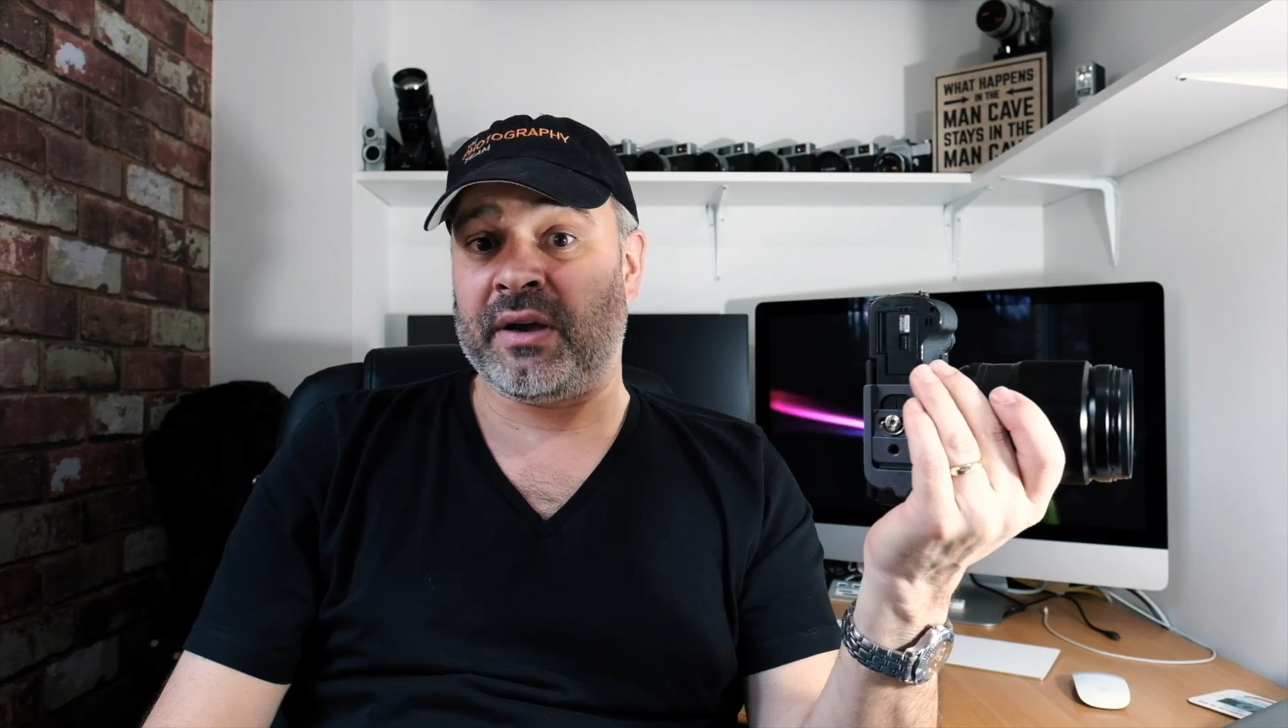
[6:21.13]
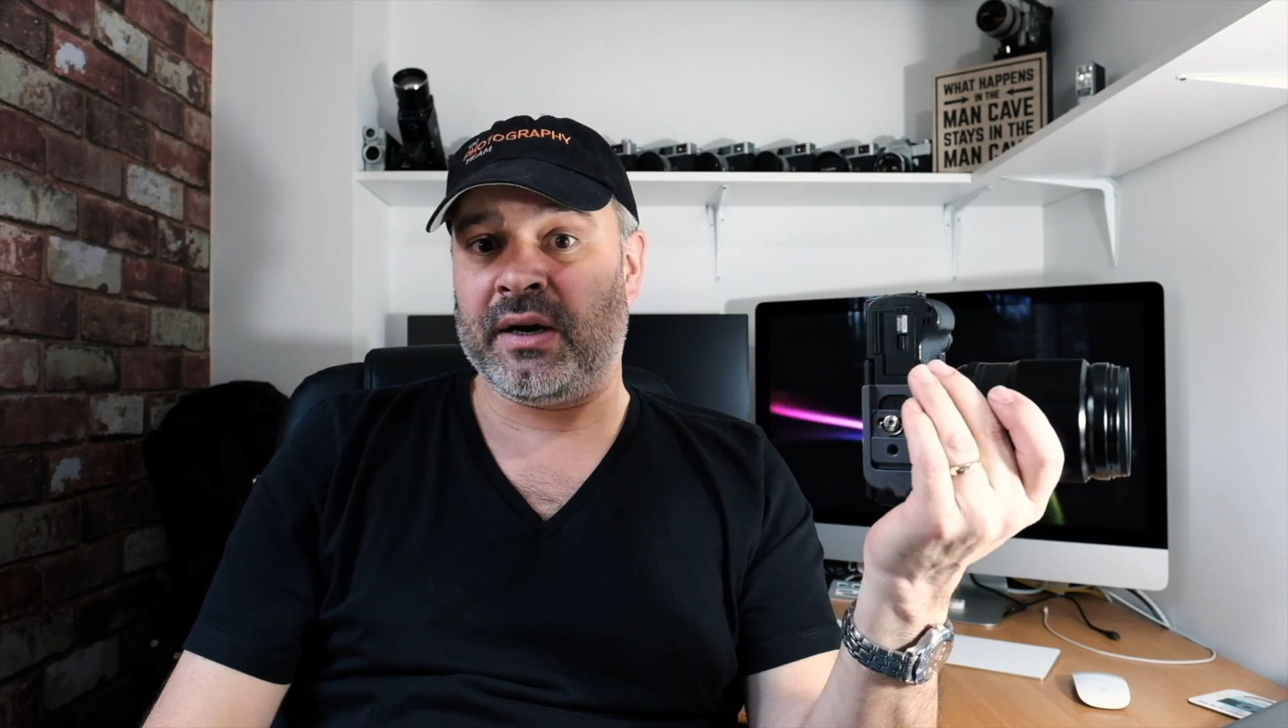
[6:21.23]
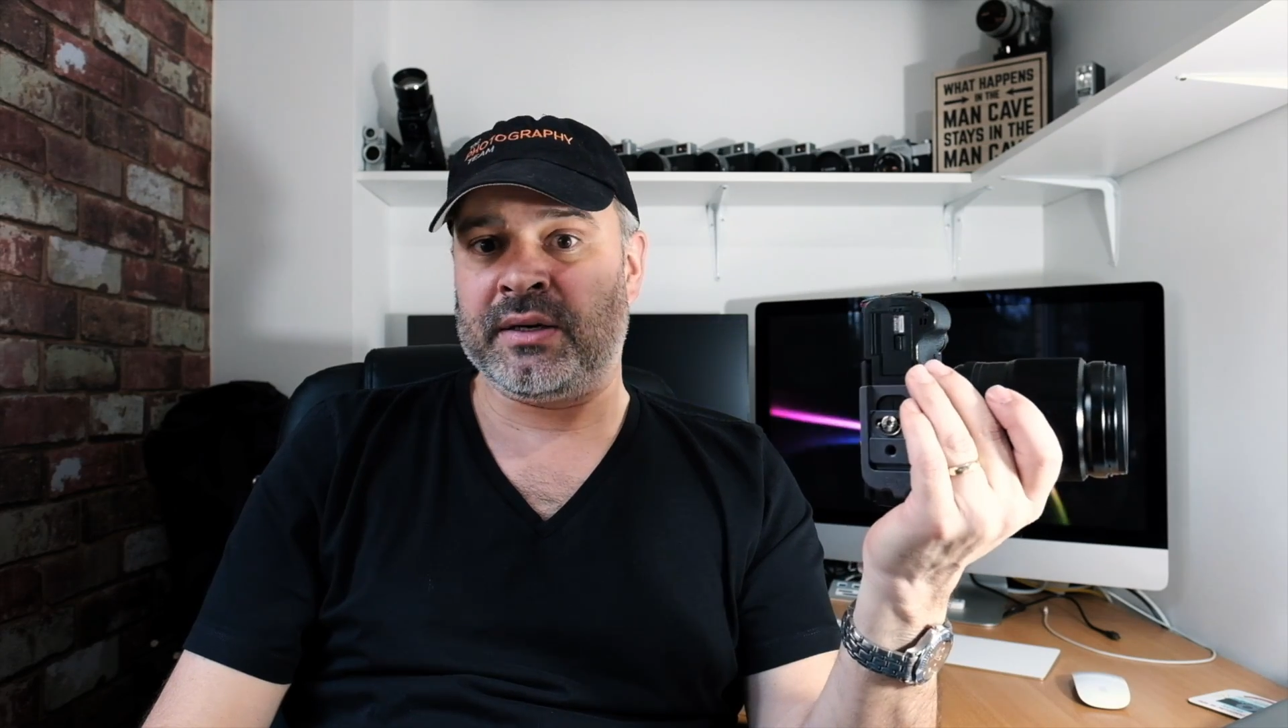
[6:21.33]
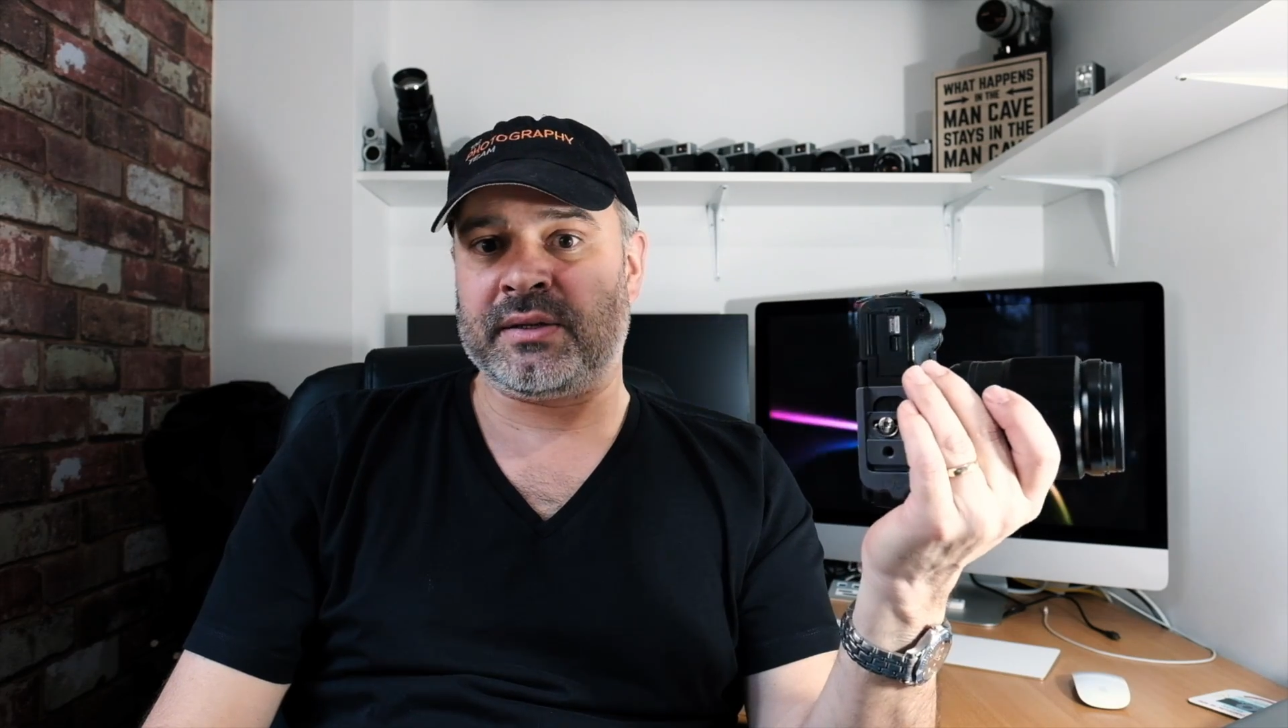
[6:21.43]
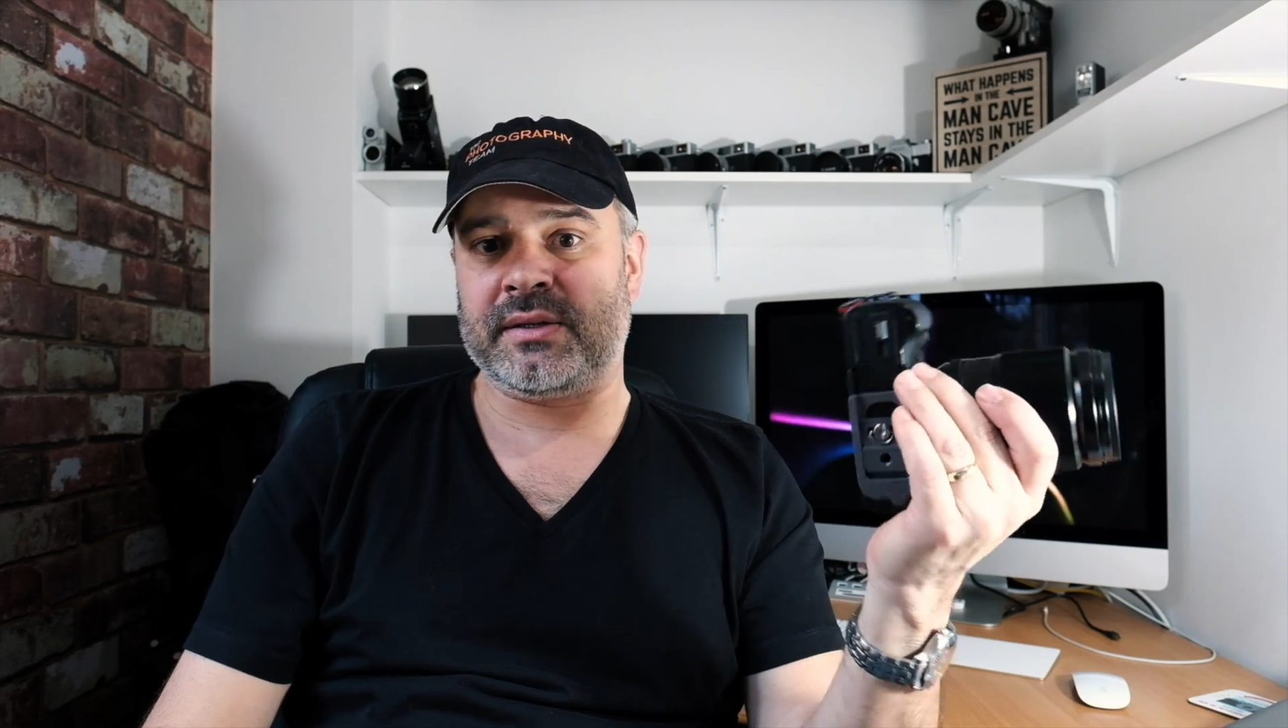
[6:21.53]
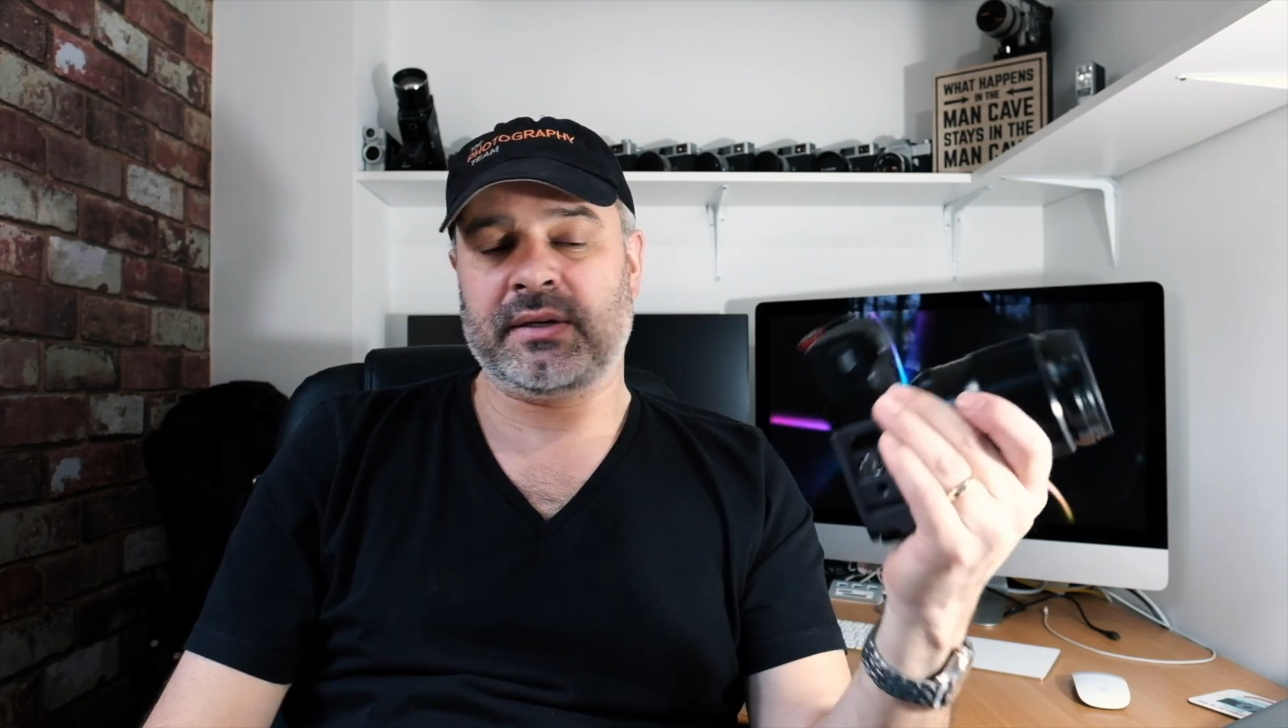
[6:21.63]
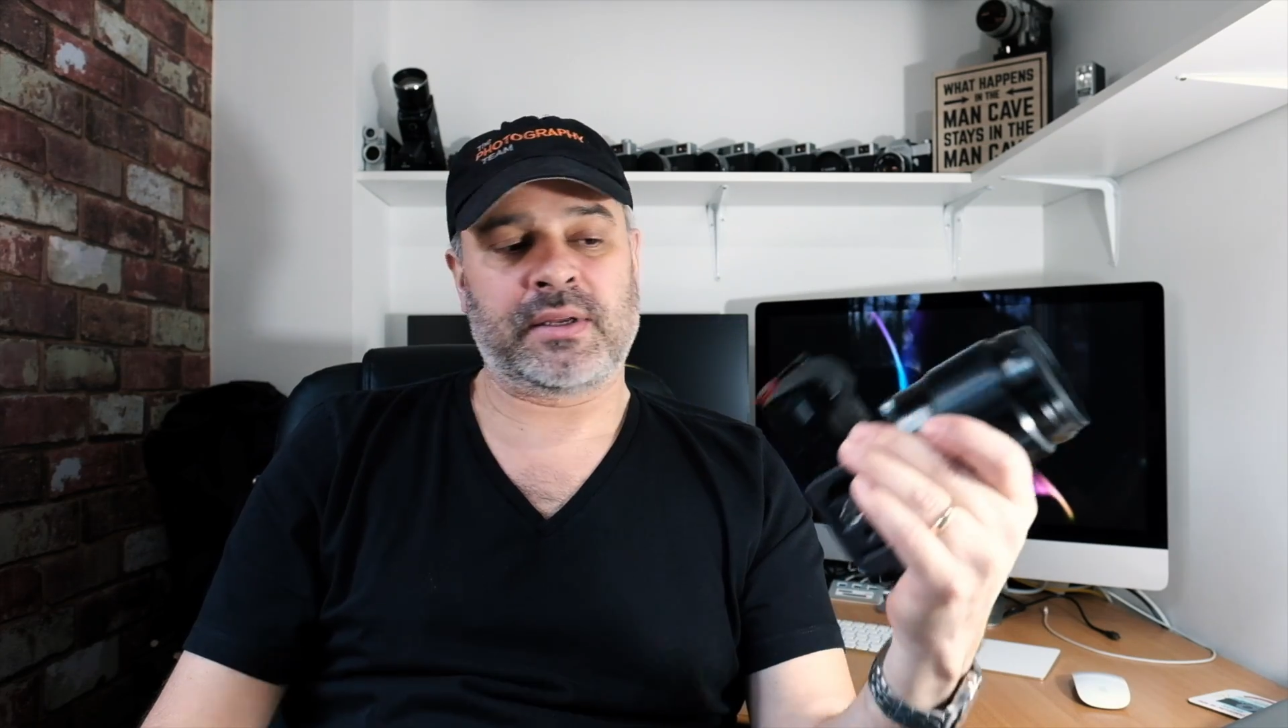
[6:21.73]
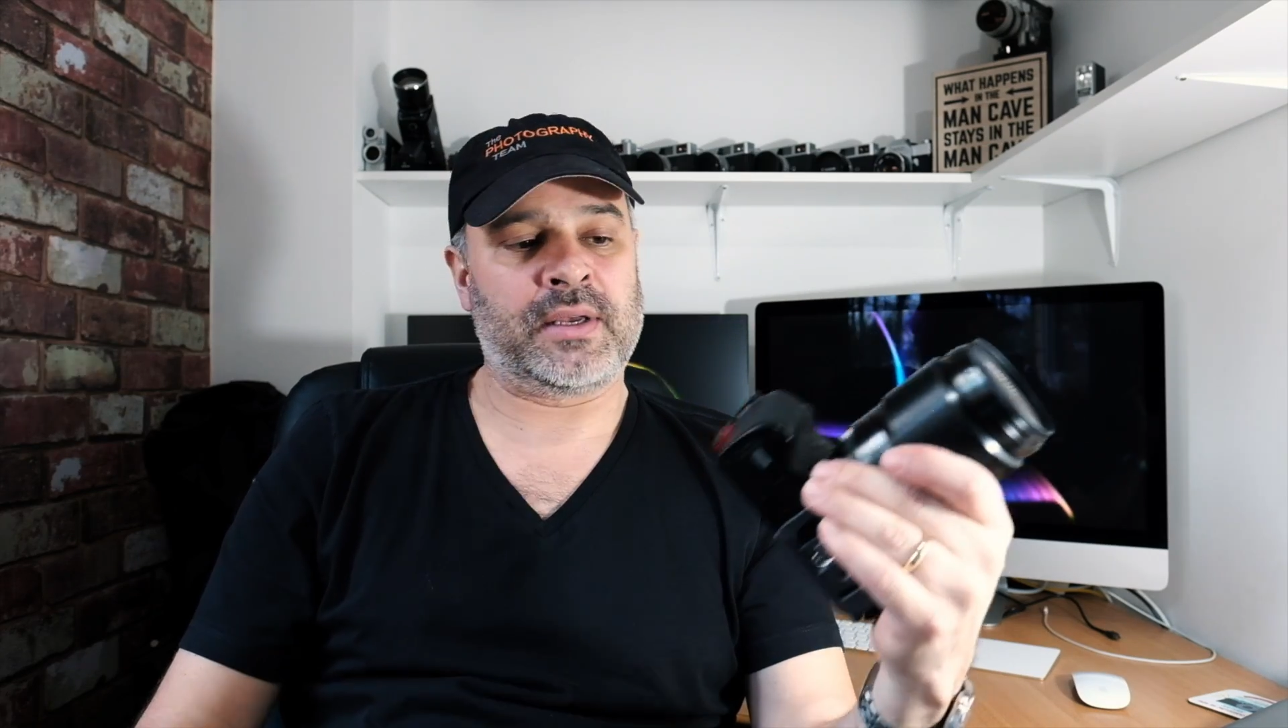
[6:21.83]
cards,